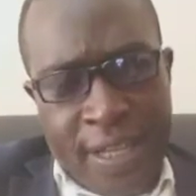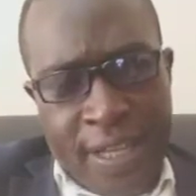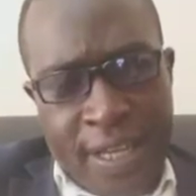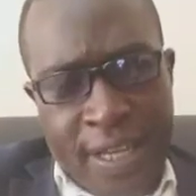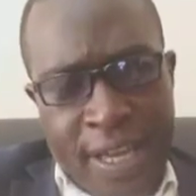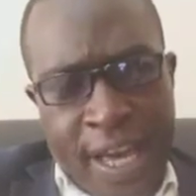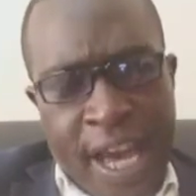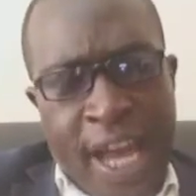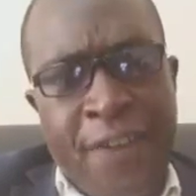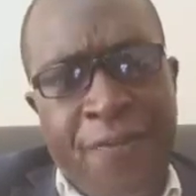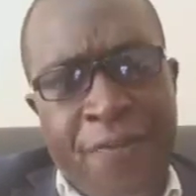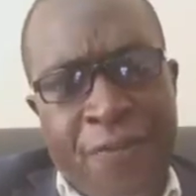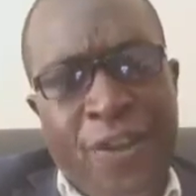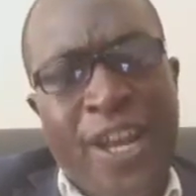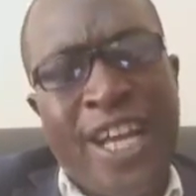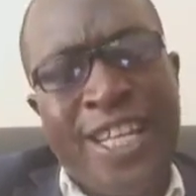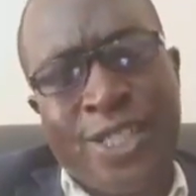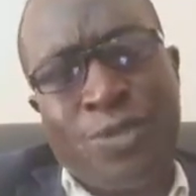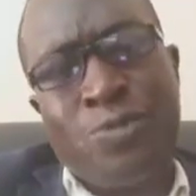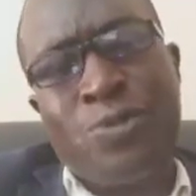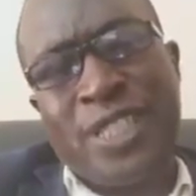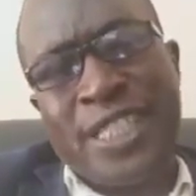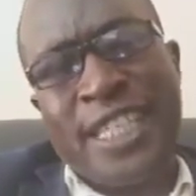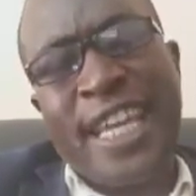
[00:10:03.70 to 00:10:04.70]
And for
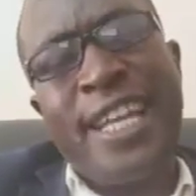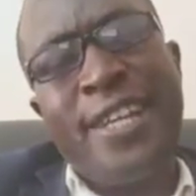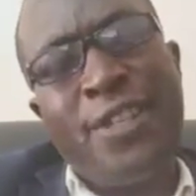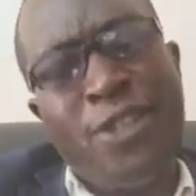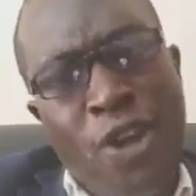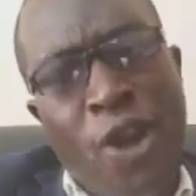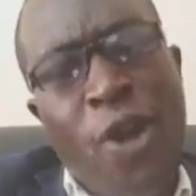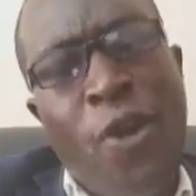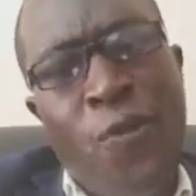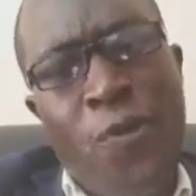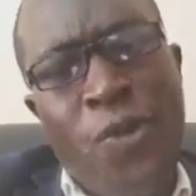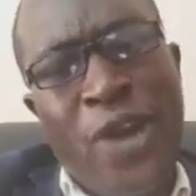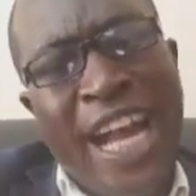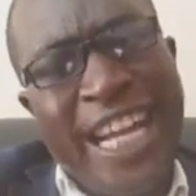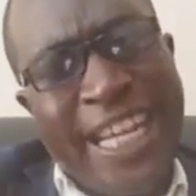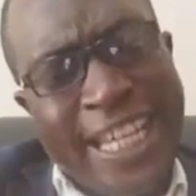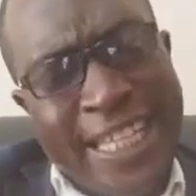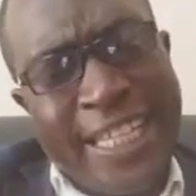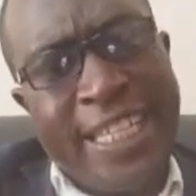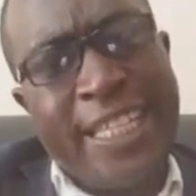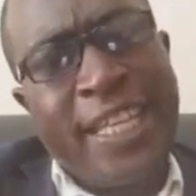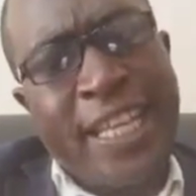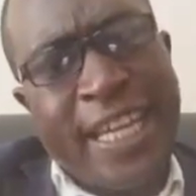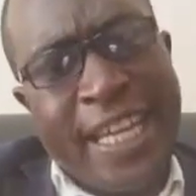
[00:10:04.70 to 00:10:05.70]
us, we said no, we
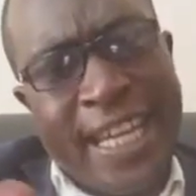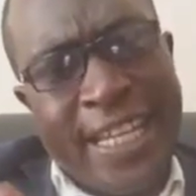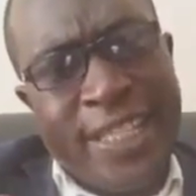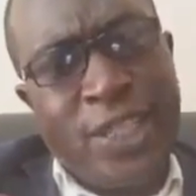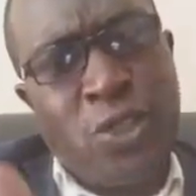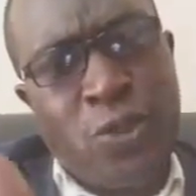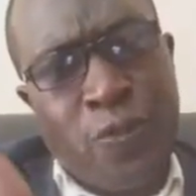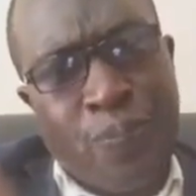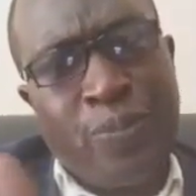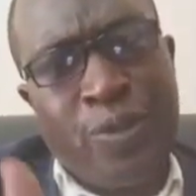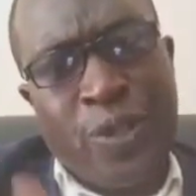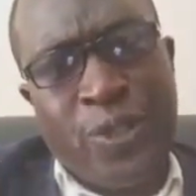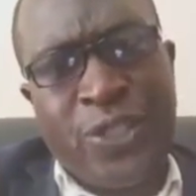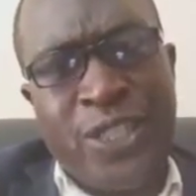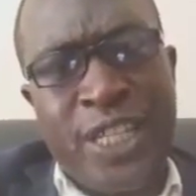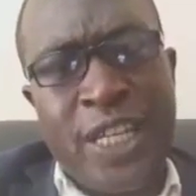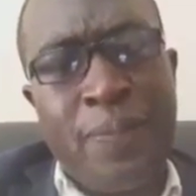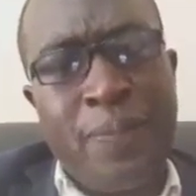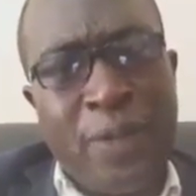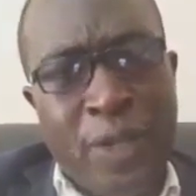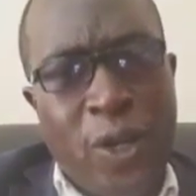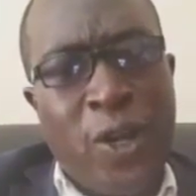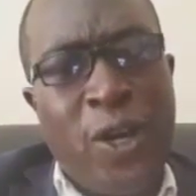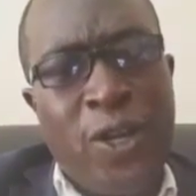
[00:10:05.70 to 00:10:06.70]
wanted the case to proceed
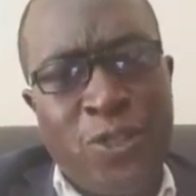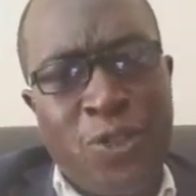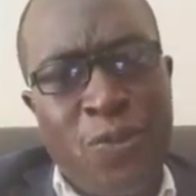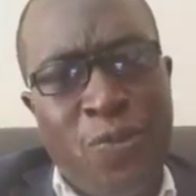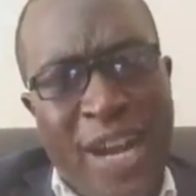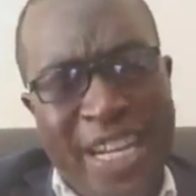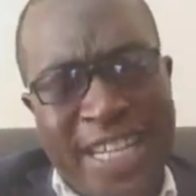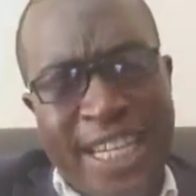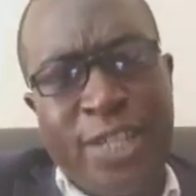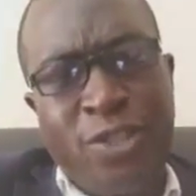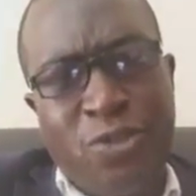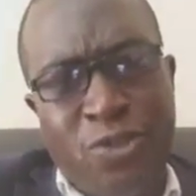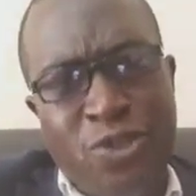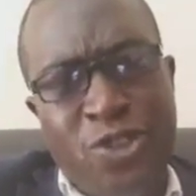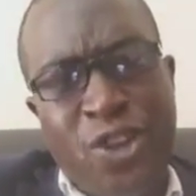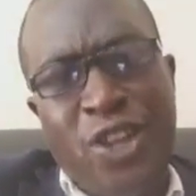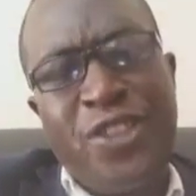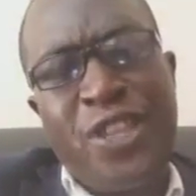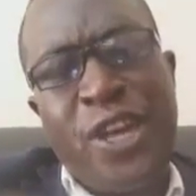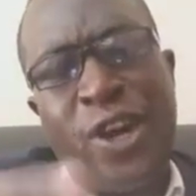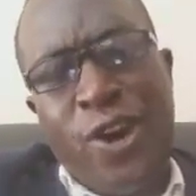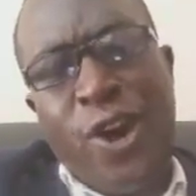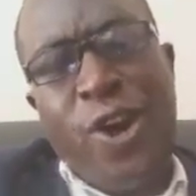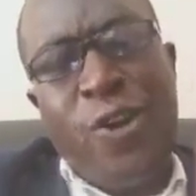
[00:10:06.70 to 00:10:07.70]
because we wanted to know
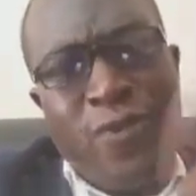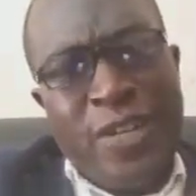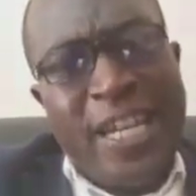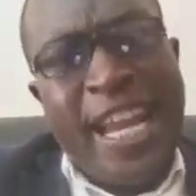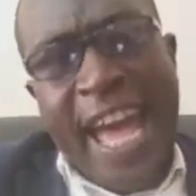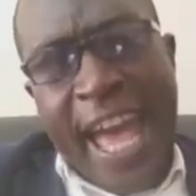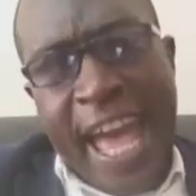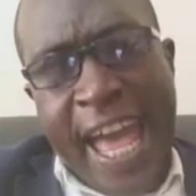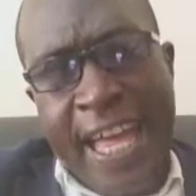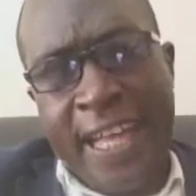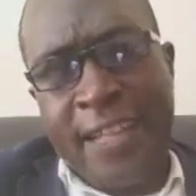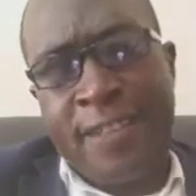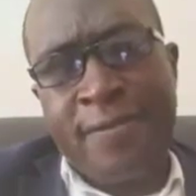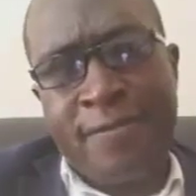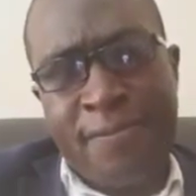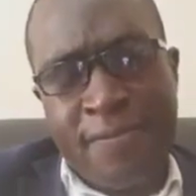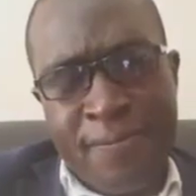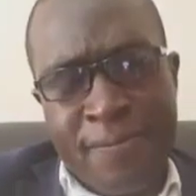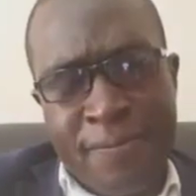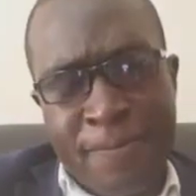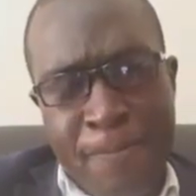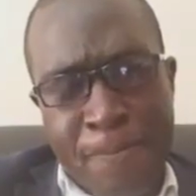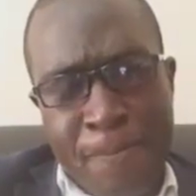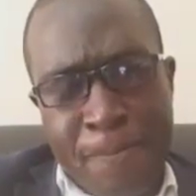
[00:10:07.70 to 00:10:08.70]
the owner
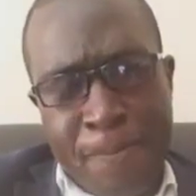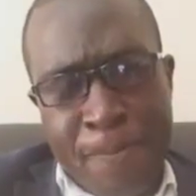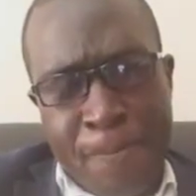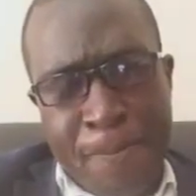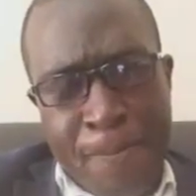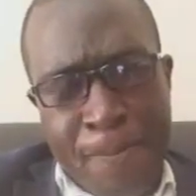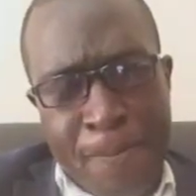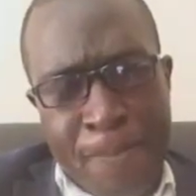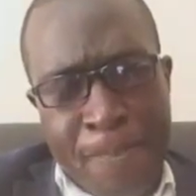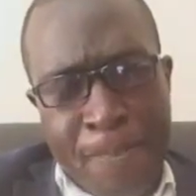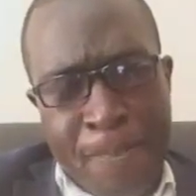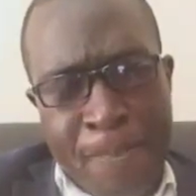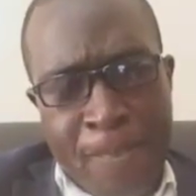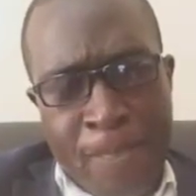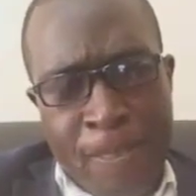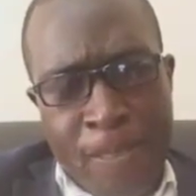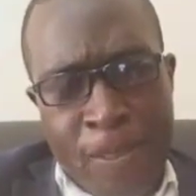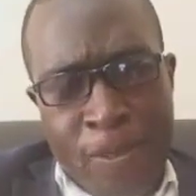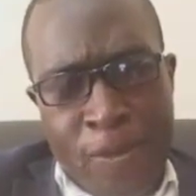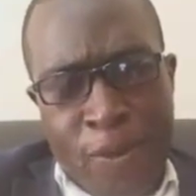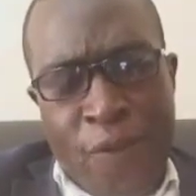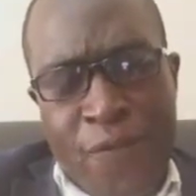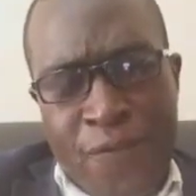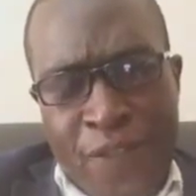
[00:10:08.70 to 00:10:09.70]

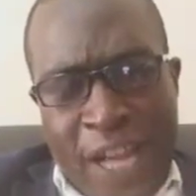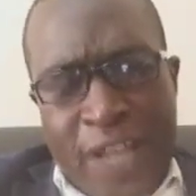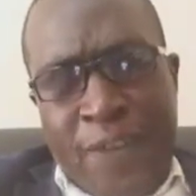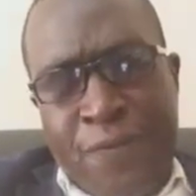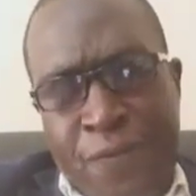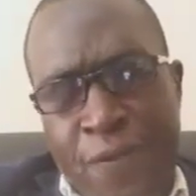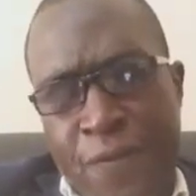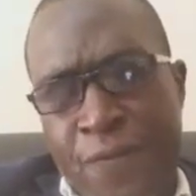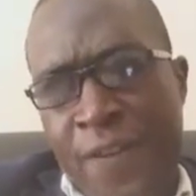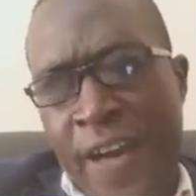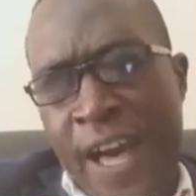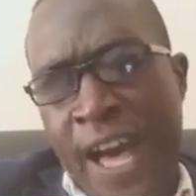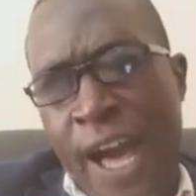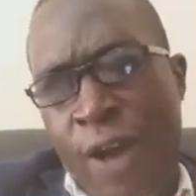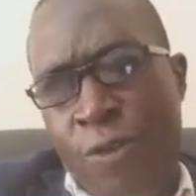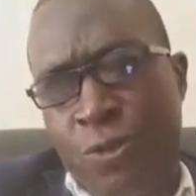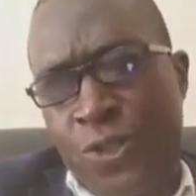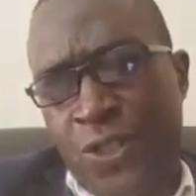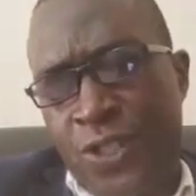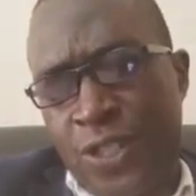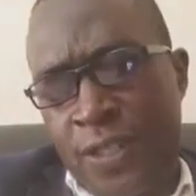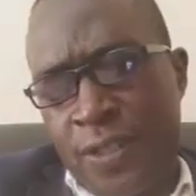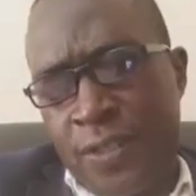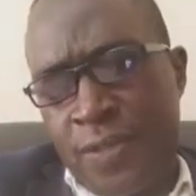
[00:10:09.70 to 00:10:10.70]
of that Fufa
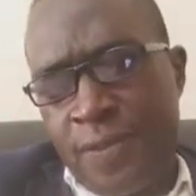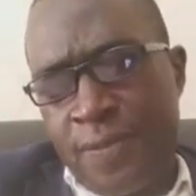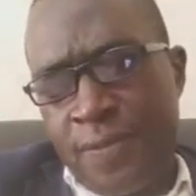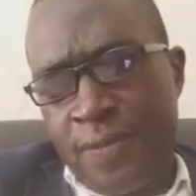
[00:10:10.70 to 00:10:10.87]
house.